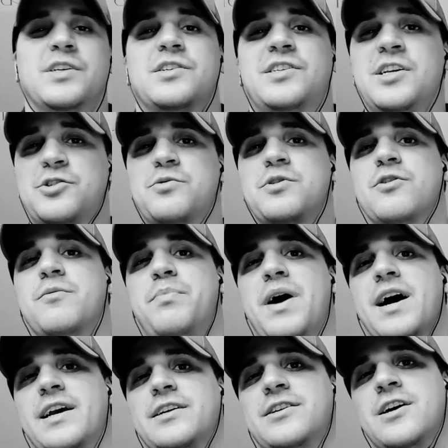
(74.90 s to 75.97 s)
Since we're doing
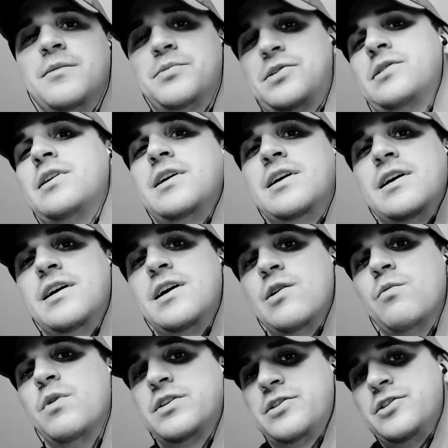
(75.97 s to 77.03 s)
pocket dumps,
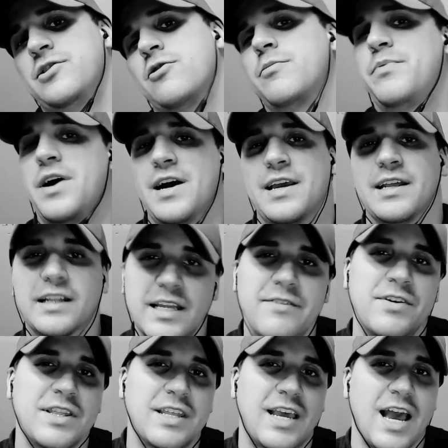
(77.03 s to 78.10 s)
what's in your pocket? Leave
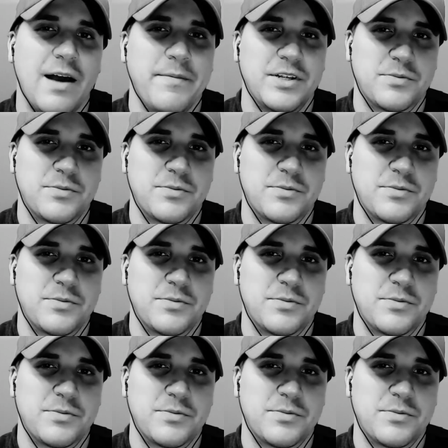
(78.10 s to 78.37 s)
it in the comments